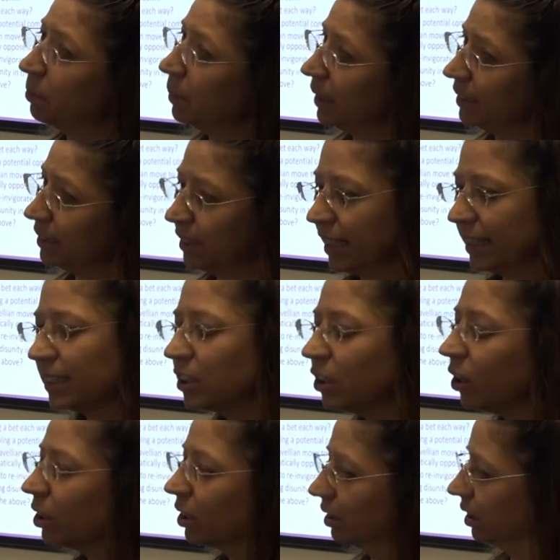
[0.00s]
but that's
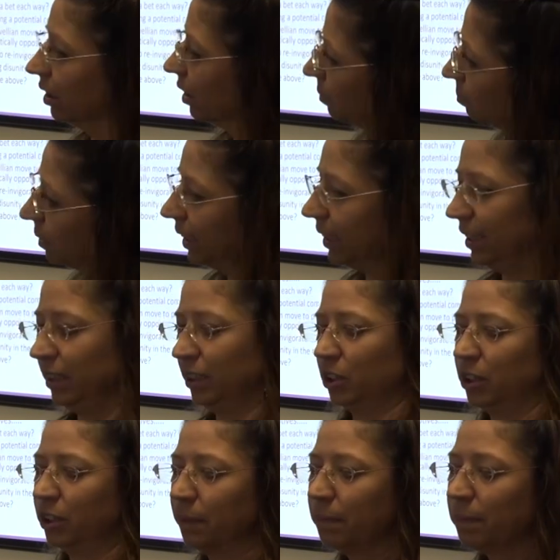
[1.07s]
not completely
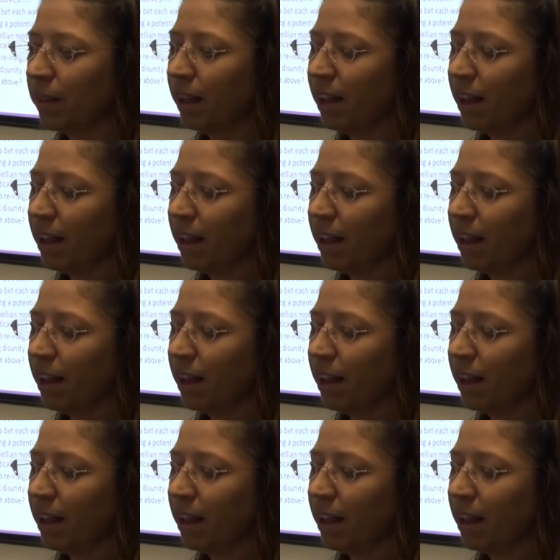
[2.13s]
true.